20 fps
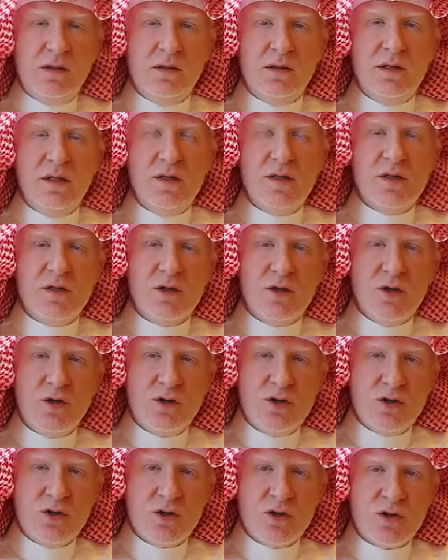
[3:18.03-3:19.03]
In
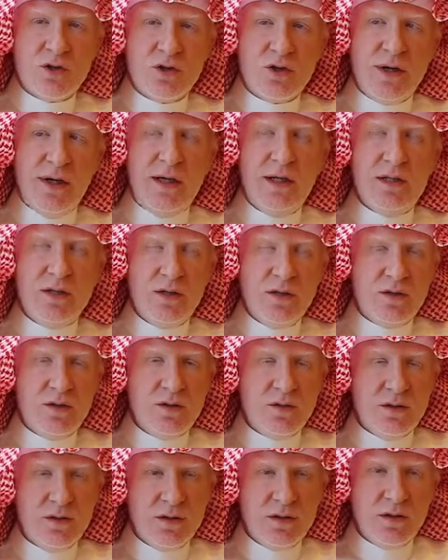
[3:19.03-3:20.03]
search, 8
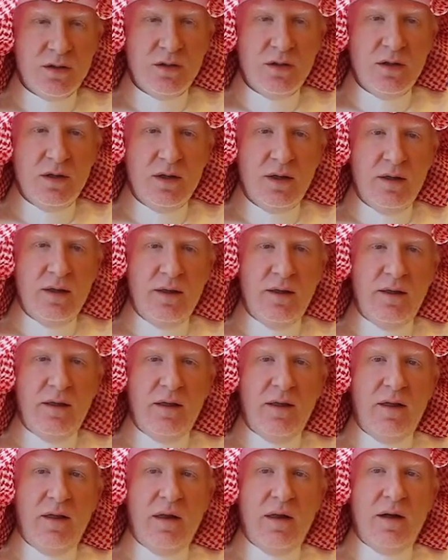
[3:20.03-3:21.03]
years.
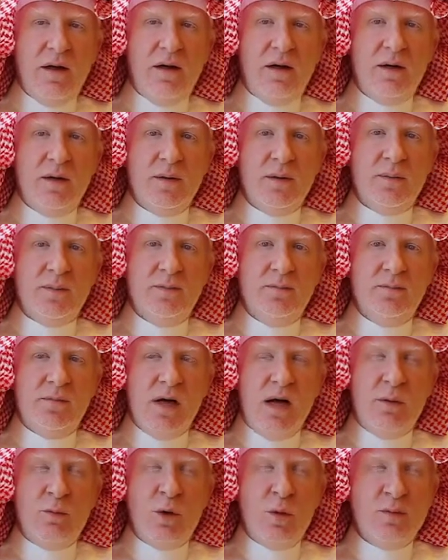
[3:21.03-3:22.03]

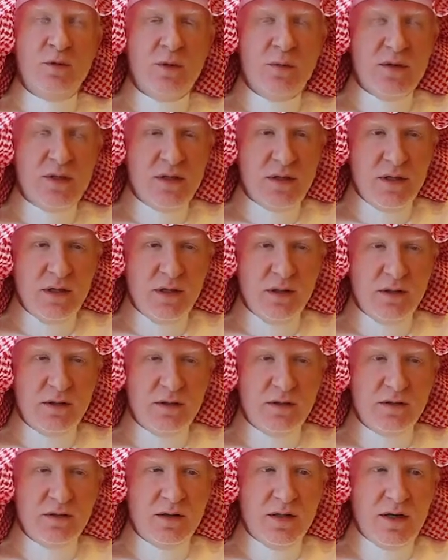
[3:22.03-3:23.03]
I'm optimistic.
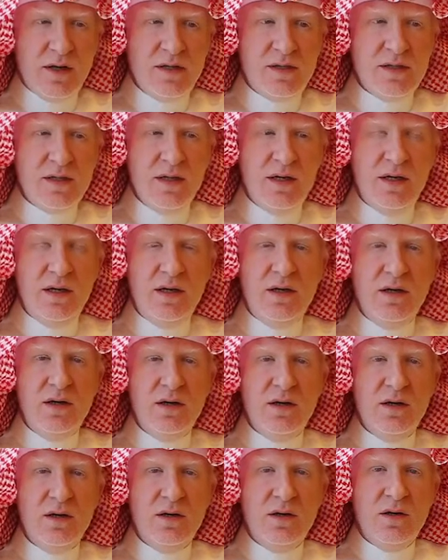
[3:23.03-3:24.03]
I
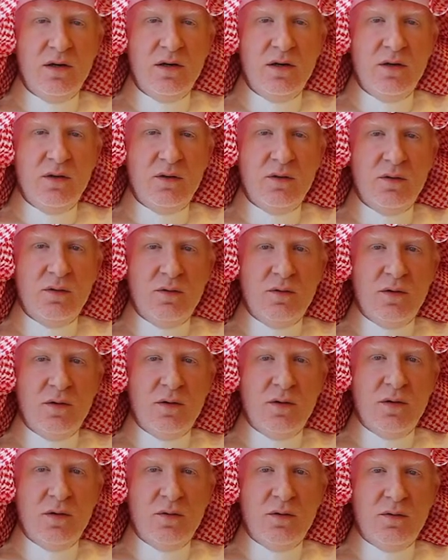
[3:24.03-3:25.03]
see
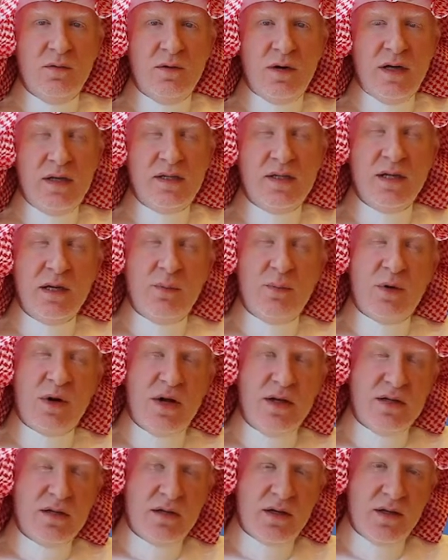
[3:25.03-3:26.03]
a
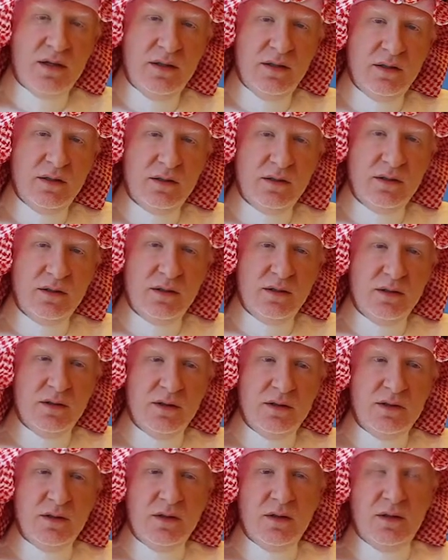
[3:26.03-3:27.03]
bright side.
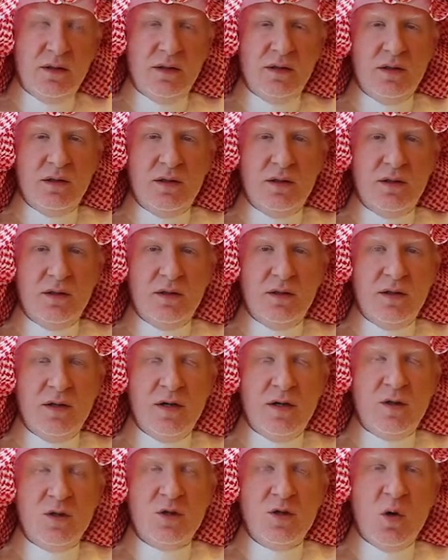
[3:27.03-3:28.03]

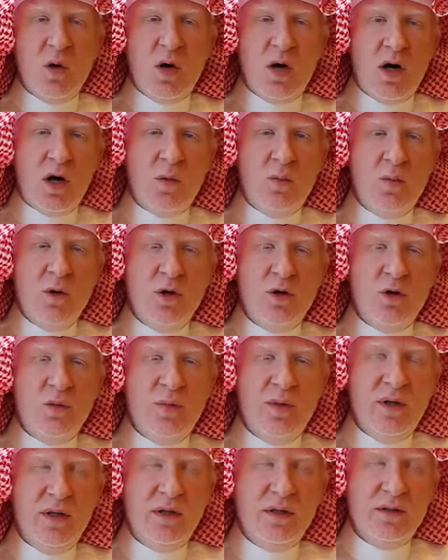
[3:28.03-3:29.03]
There is no harm when you
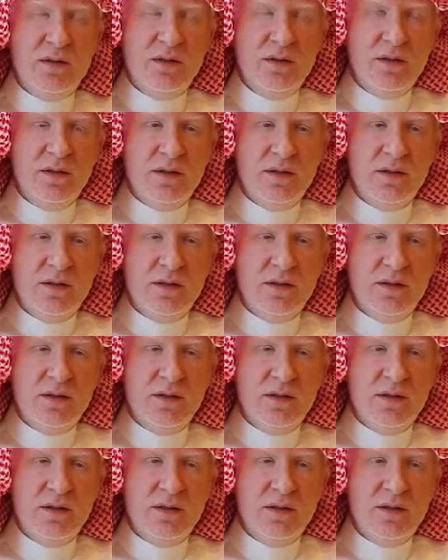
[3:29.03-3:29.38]
build